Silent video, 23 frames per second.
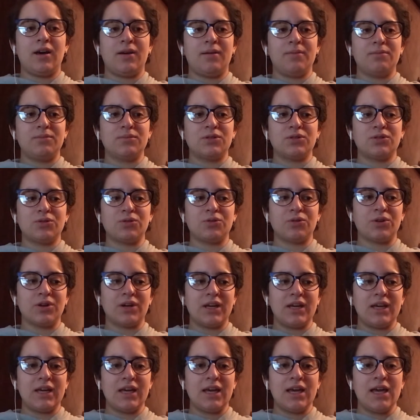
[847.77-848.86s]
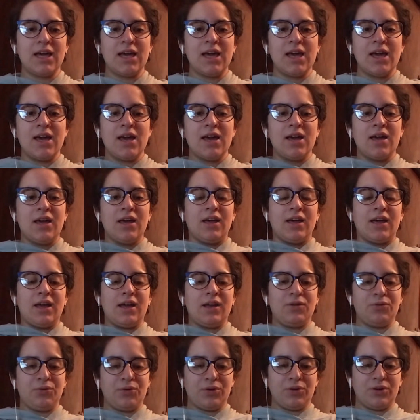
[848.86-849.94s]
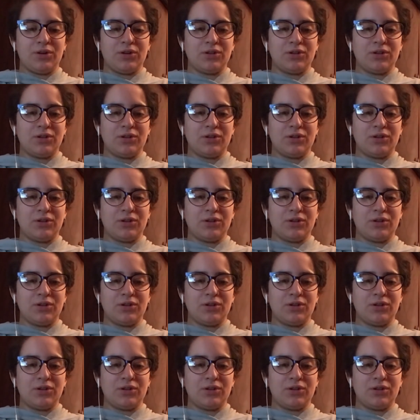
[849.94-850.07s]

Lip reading: story in order